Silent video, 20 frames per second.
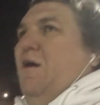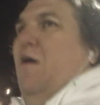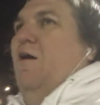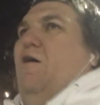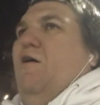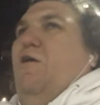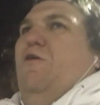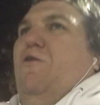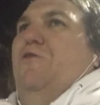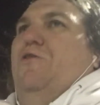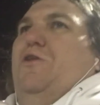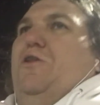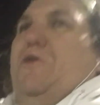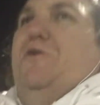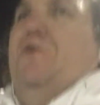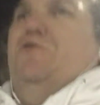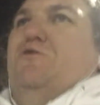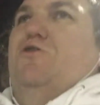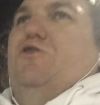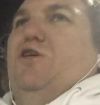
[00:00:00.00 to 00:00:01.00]
all the
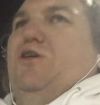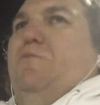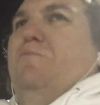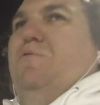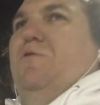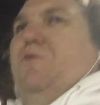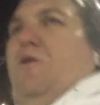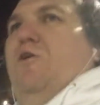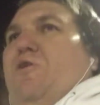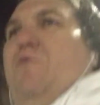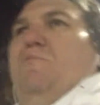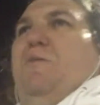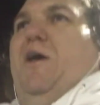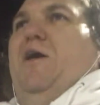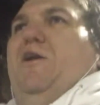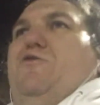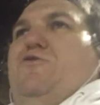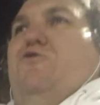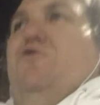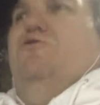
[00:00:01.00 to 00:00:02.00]
leadership,
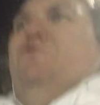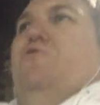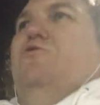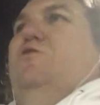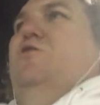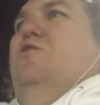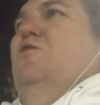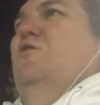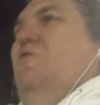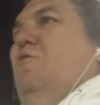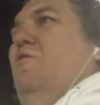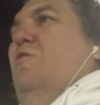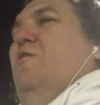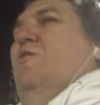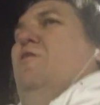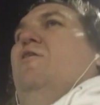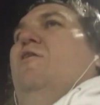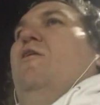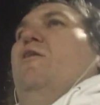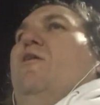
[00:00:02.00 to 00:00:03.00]
managers,
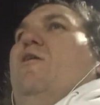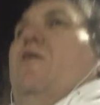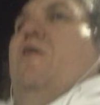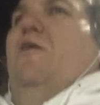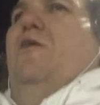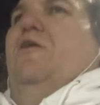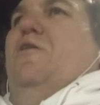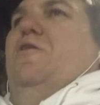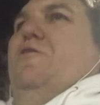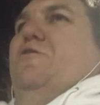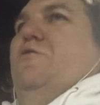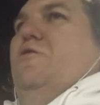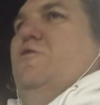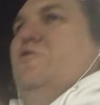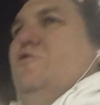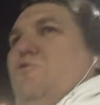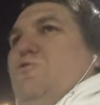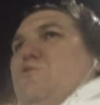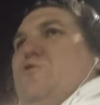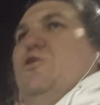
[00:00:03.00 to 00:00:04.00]
uh,
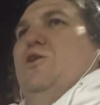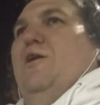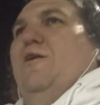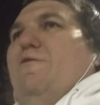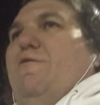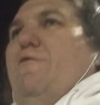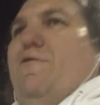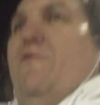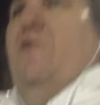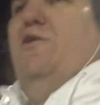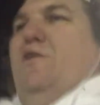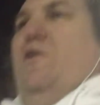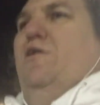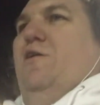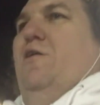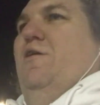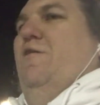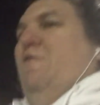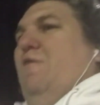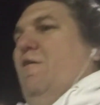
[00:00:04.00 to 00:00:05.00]
sous chef.
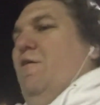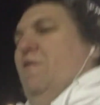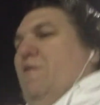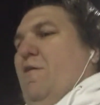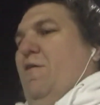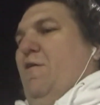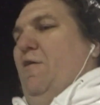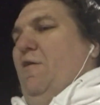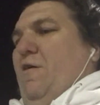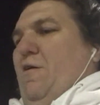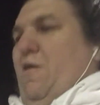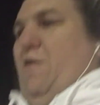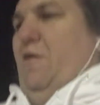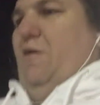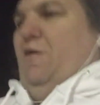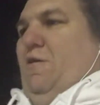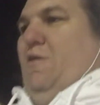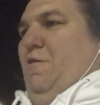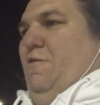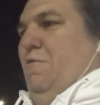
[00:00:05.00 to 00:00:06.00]

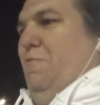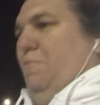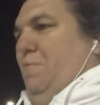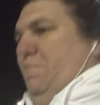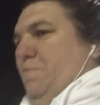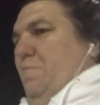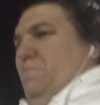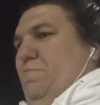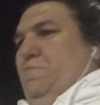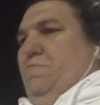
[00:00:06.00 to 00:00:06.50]
Um,